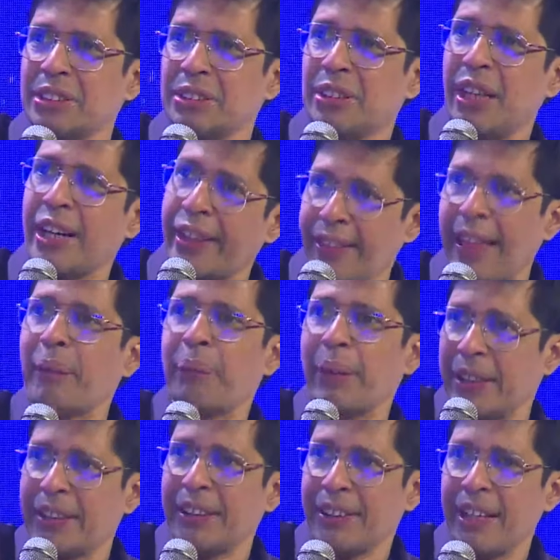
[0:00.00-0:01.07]
That has
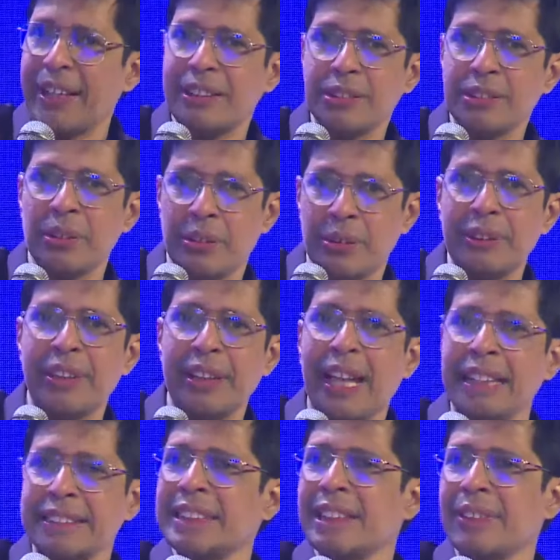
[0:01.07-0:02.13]
happened, right? So even
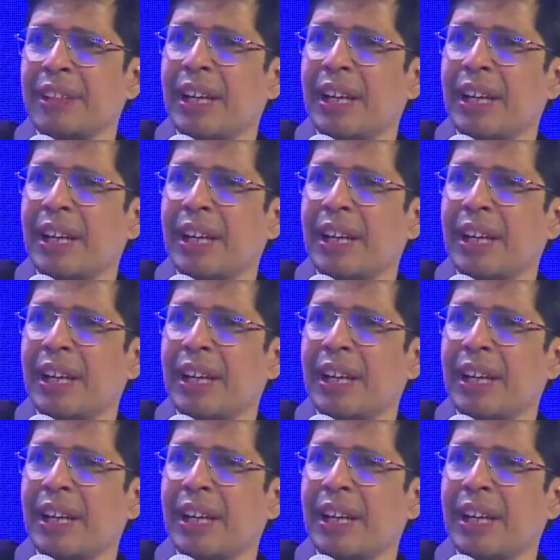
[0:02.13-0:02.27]
last year